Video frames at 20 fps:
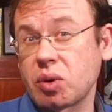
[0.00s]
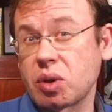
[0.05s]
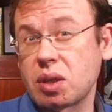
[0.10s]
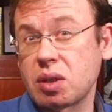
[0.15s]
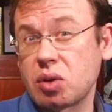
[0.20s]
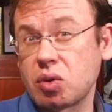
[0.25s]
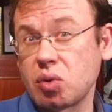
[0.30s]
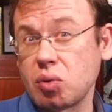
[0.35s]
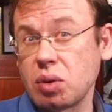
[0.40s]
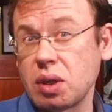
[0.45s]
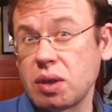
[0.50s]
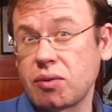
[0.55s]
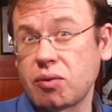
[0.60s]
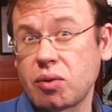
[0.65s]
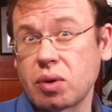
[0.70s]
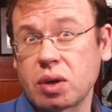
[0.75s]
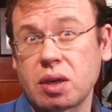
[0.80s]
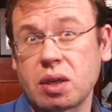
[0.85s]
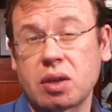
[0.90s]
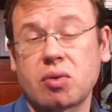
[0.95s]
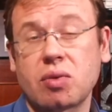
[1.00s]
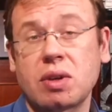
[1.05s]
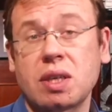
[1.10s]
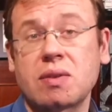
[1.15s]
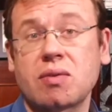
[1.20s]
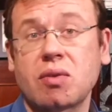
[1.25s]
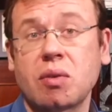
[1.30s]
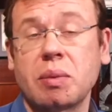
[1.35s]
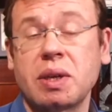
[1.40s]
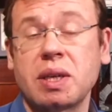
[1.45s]
what the 2D Fourier
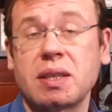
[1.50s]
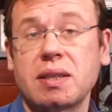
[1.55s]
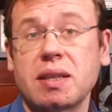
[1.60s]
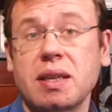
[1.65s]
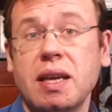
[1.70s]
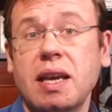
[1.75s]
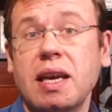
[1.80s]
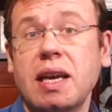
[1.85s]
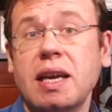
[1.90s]
transform is,